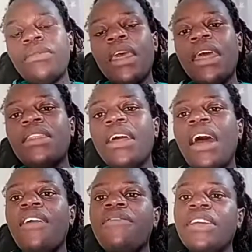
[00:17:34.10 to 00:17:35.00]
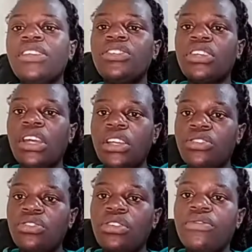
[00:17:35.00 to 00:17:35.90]
and the average
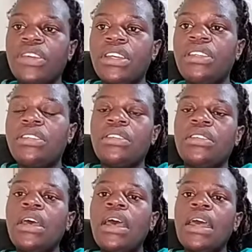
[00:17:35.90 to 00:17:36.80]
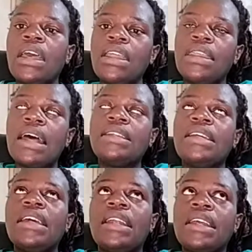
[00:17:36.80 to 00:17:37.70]
age of kids in that
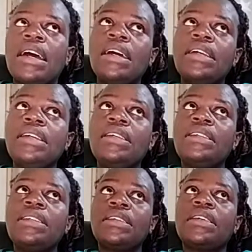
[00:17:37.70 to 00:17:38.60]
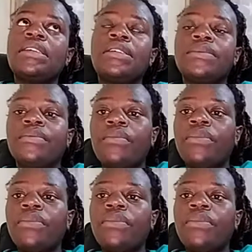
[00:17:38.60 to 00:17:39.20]
area is 8